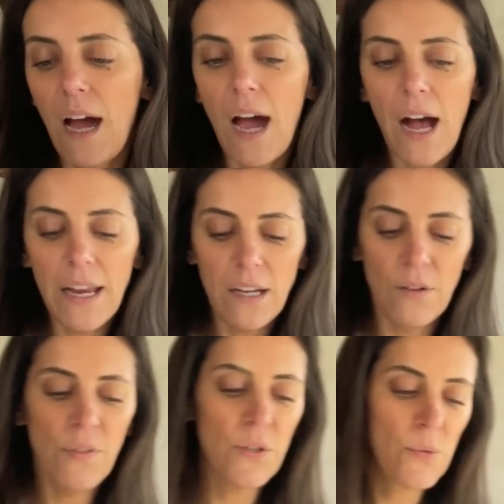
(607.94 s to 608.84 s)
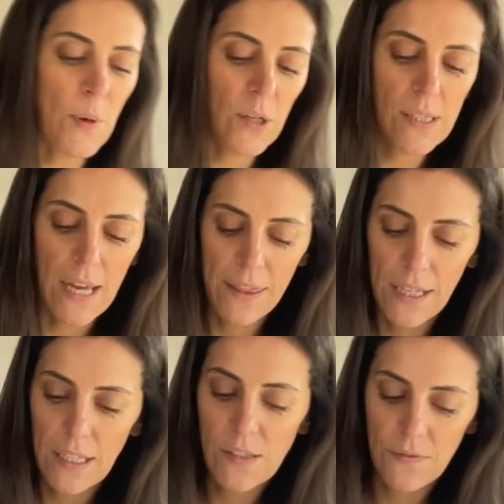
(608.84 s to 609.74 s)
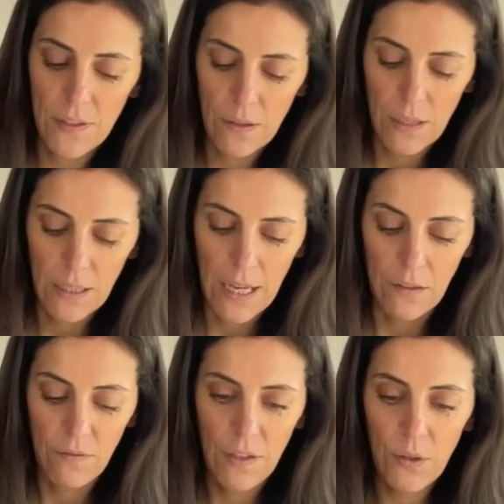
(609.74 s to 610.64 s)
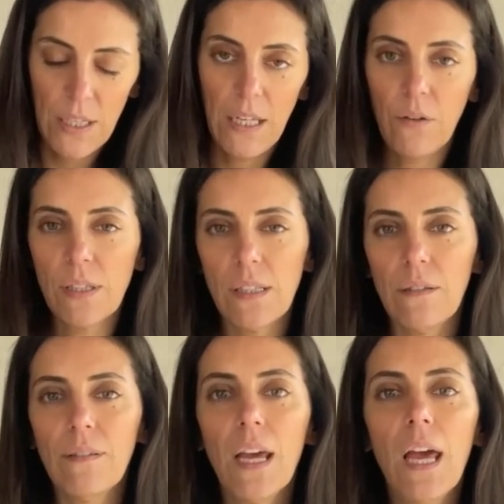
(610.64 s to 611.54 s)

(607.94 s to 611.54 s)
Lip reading: I love those pots. I think it's very decorative.